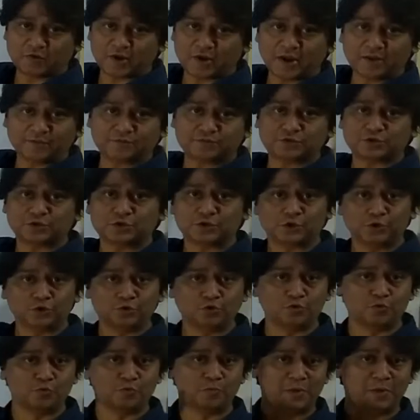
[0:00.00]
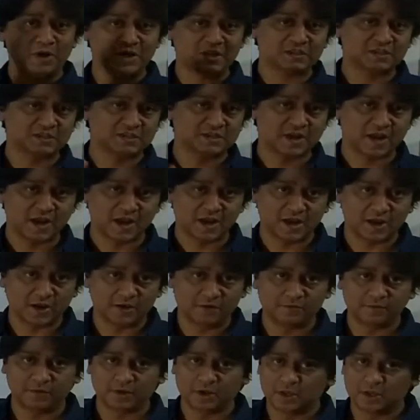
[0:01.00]
waves you must
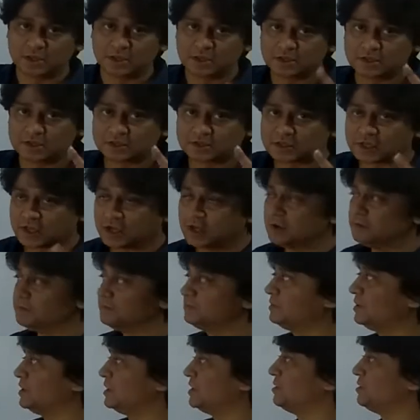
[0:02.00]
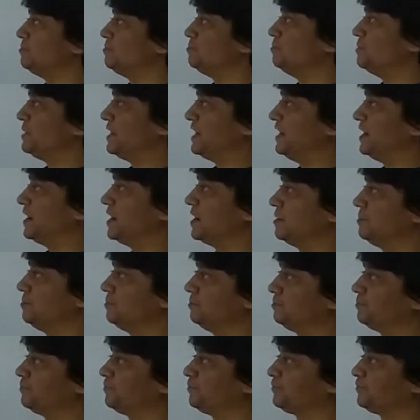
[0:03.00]
have some
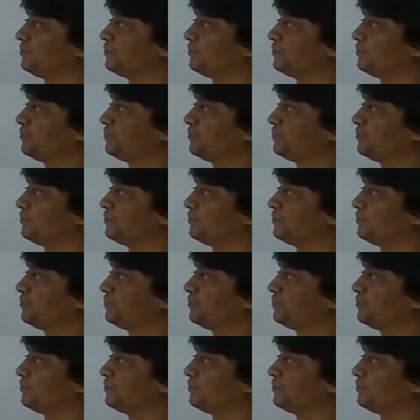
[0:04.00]
medium.